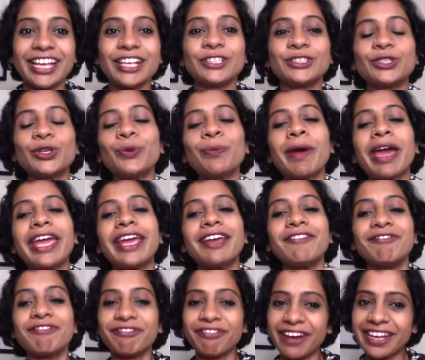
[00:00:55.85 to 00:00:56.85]
So my
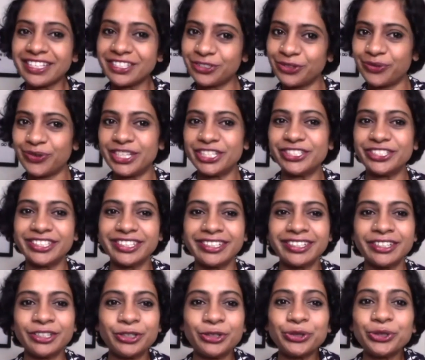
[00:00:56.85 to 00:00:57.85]
first
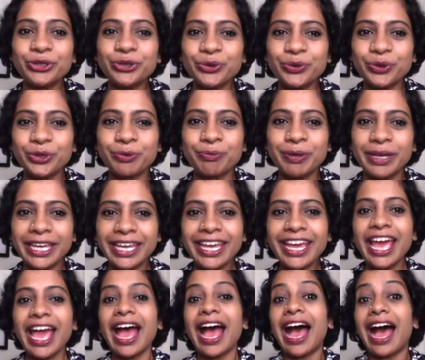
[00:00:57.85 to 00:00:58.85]
question to you would
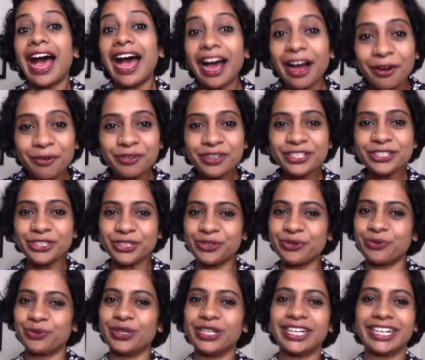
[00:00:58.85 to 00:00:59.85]
be, how is
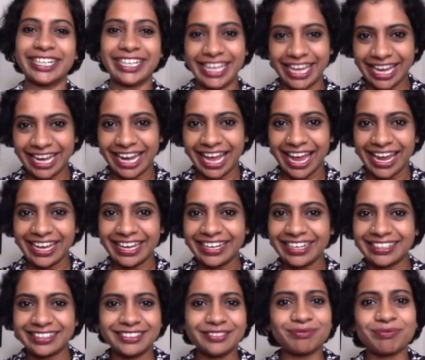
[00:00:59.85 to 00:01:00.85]
your work day like?
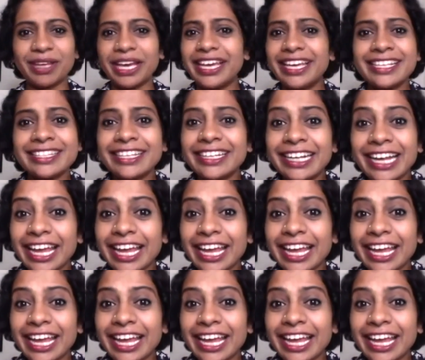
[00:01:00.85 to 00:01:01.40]
Is it